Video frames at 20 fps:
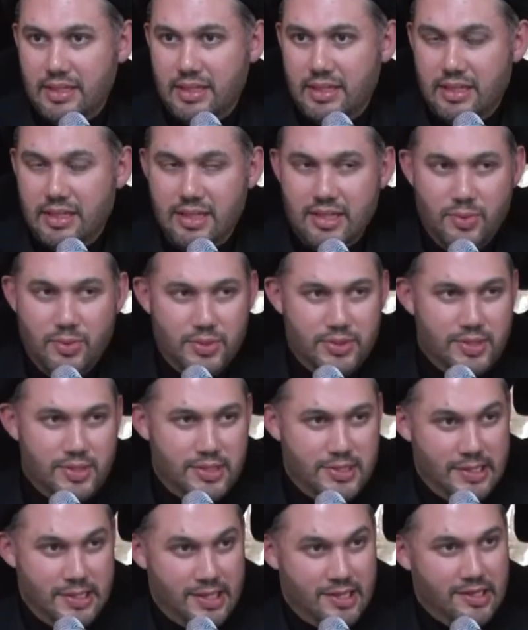he was the
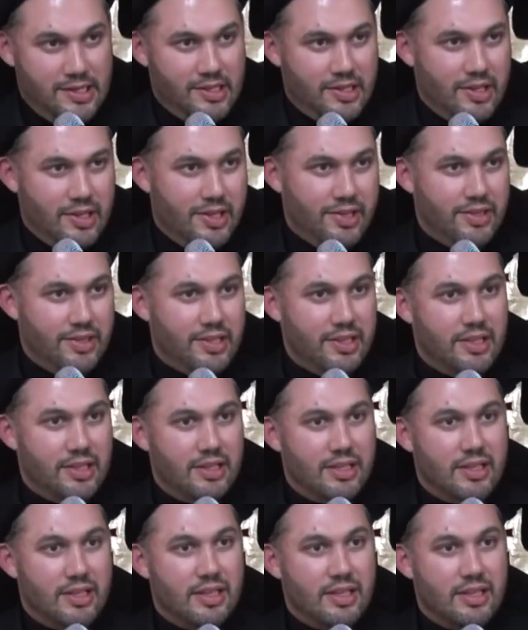second Qadi.
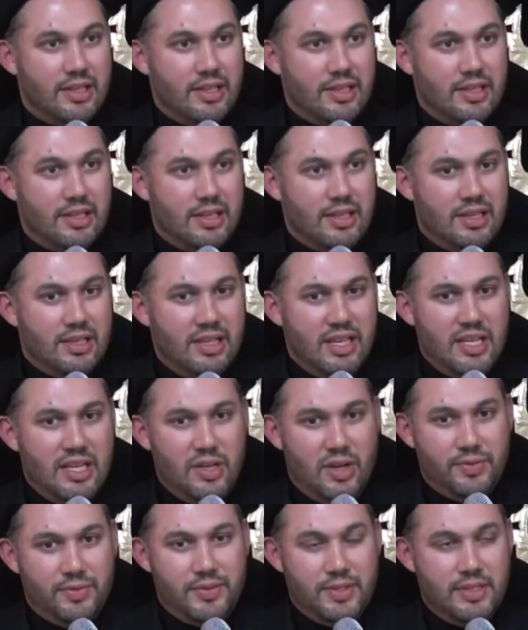And
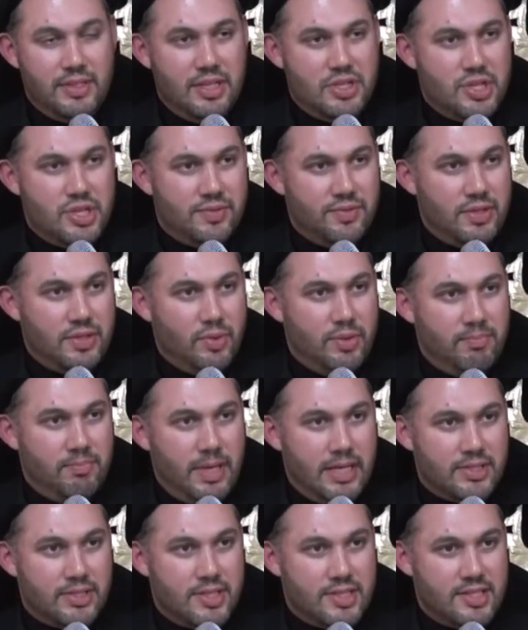after Najaf, he went
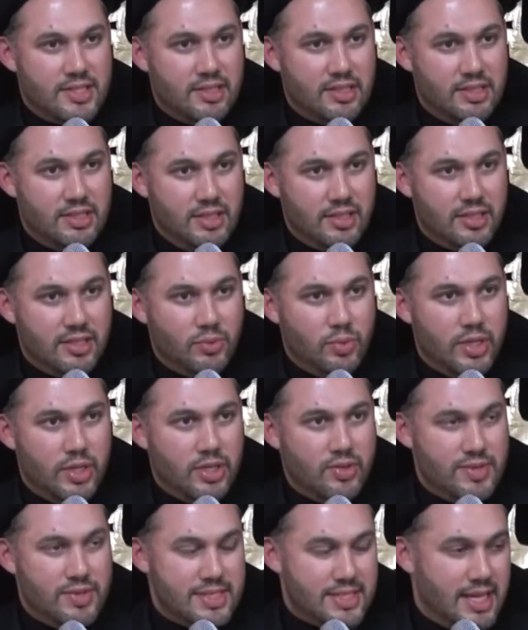back to Srinagar where he
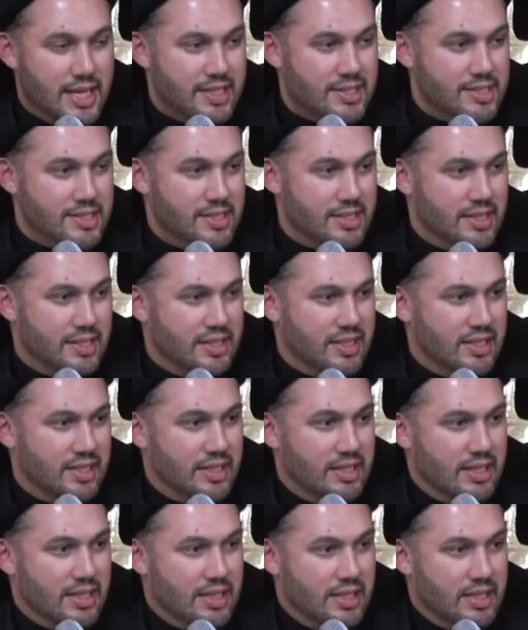resided,
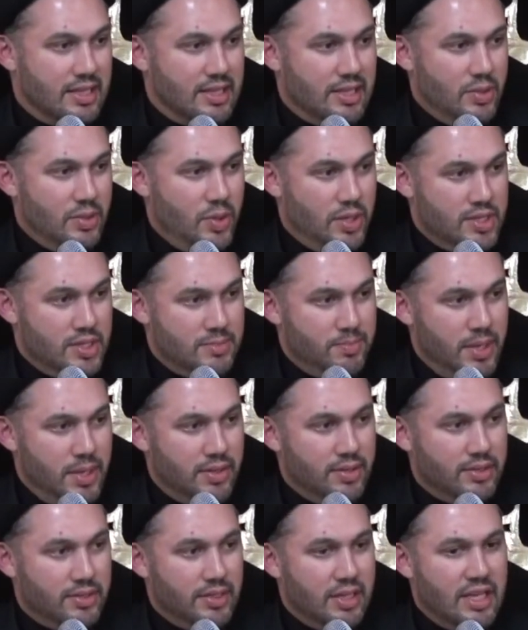where he's
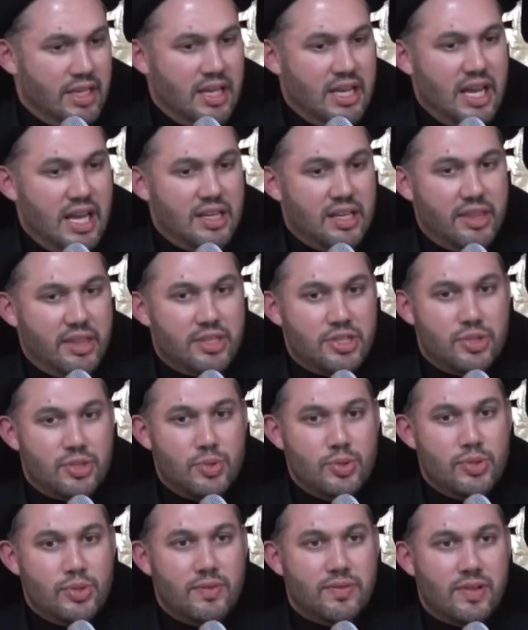buried. Another
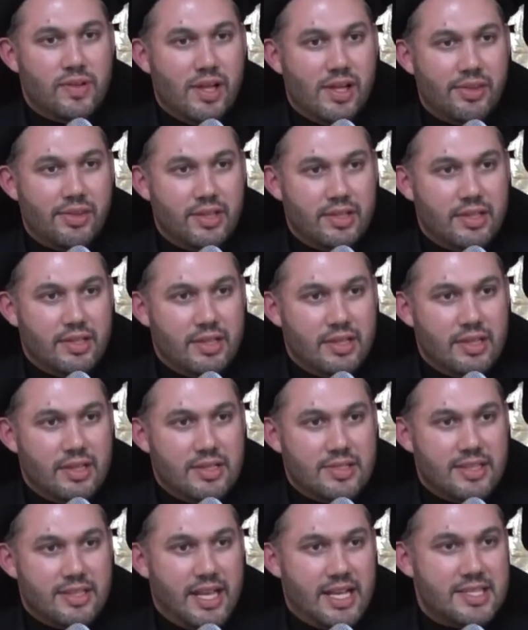student of Qadi
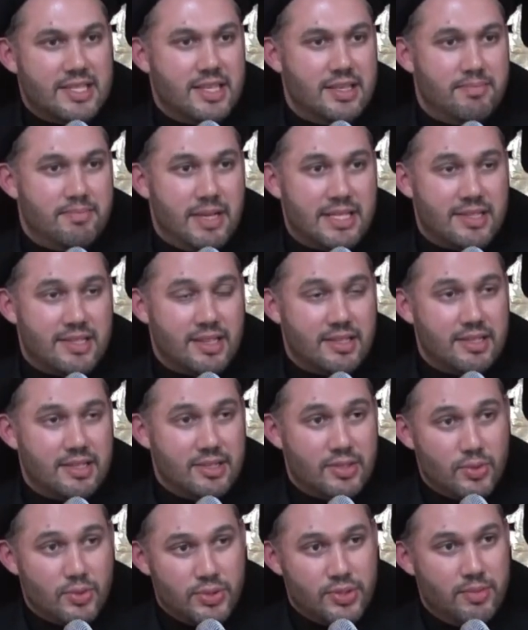said Hassan Masqati is
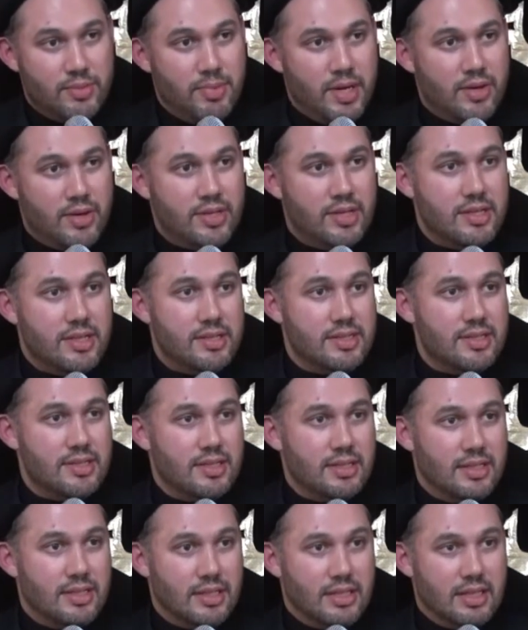also buried in India.
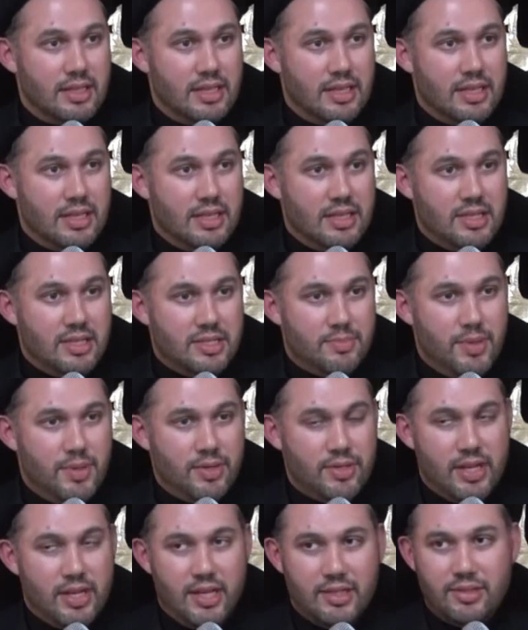He's buried in
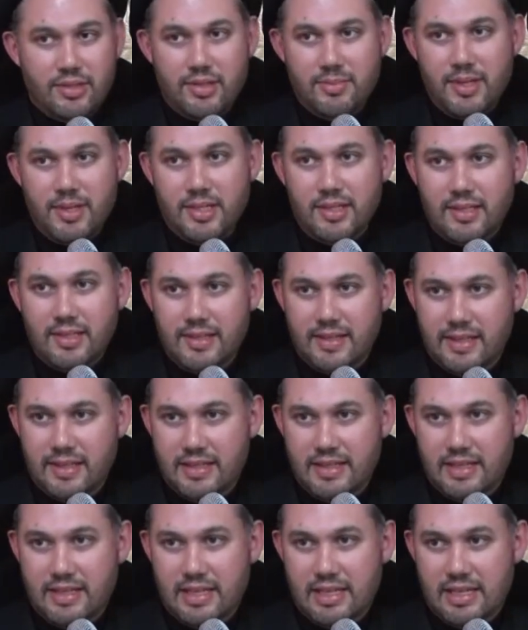Hyderabad.
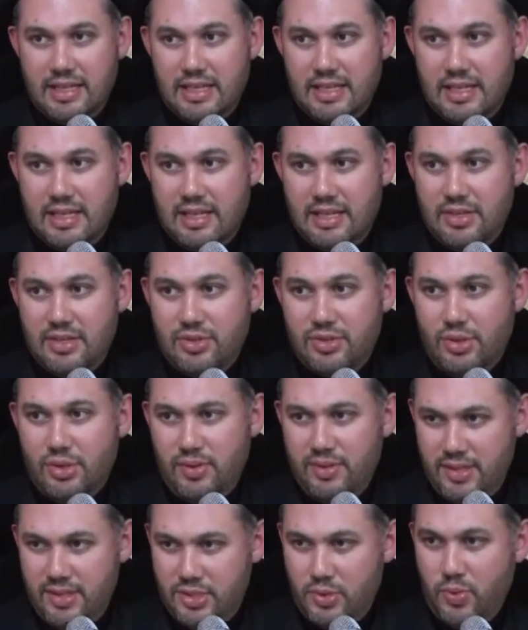So in
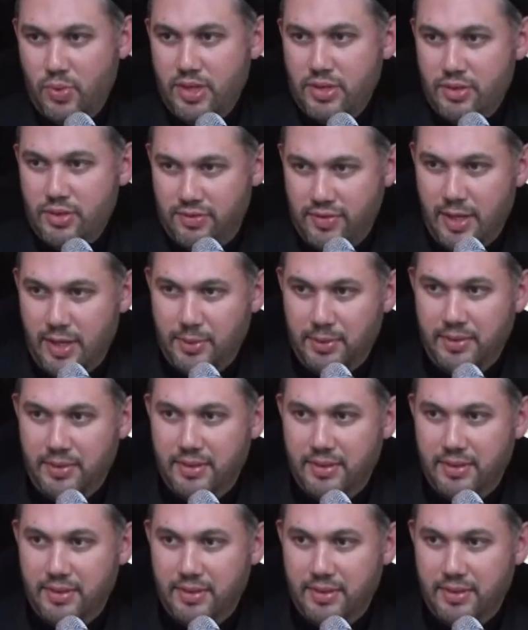this way, you found